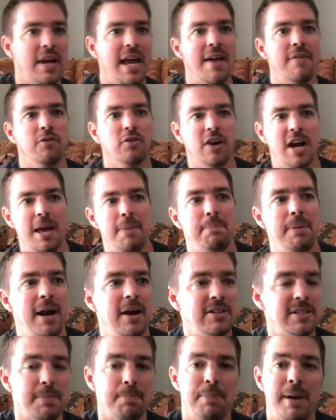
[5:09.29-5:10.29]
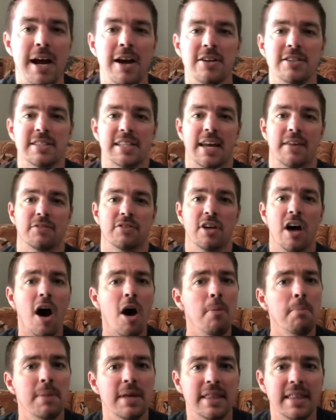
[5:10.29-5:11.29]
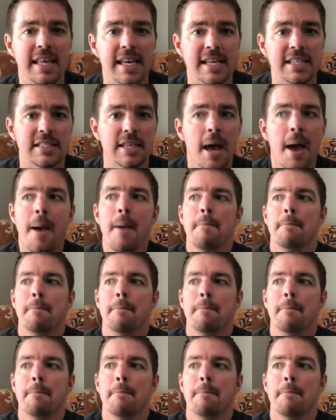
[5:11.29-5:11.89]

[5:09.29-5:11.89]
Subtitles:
to have grandparents and parents that have taught me this.